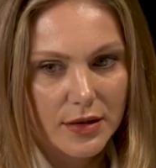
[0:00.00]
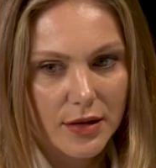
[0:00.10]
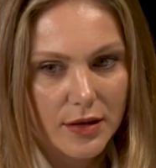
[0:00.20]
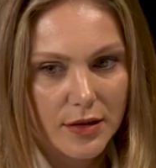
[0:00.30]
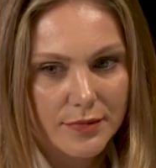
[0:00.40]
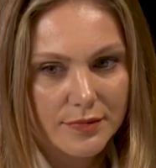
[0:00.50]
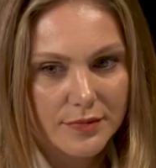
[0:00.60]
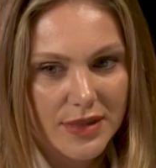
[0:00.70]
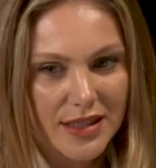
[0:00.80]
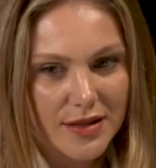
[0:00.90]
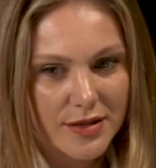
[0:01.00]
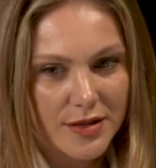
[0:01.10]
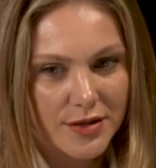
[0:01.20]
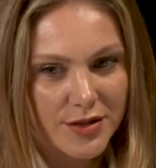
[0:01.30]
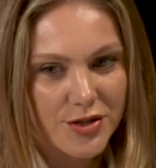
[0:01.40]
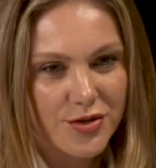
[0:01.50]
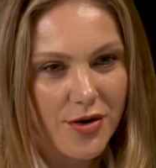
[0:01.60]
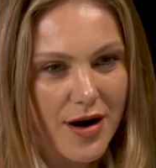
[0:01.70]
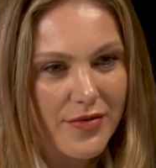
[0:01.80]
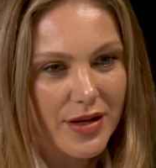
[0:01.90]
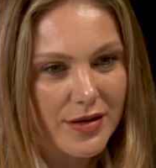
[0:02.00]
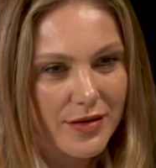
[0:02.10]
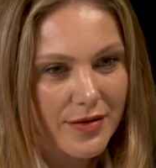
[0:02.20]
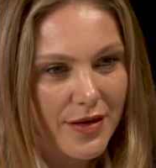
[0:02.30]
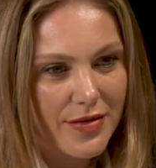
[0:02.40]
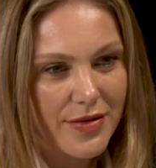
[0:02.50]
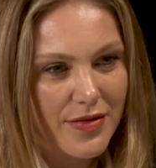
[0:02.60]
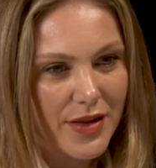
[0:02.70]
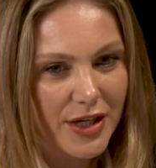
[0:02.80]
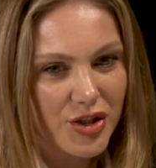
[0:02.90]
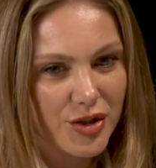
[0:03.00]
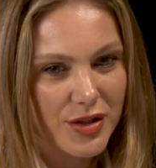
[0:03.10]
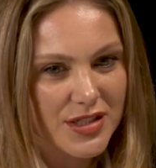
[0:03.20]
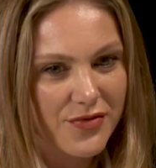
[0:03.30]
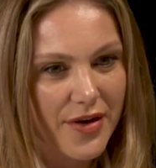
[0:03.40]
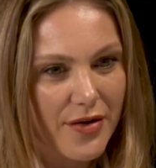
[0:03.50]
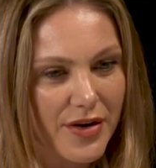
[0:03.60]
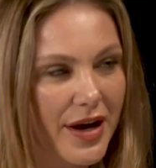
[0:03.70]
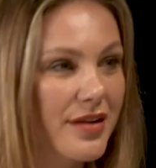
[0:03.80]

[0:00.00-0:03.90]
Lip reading: that driving the nation is very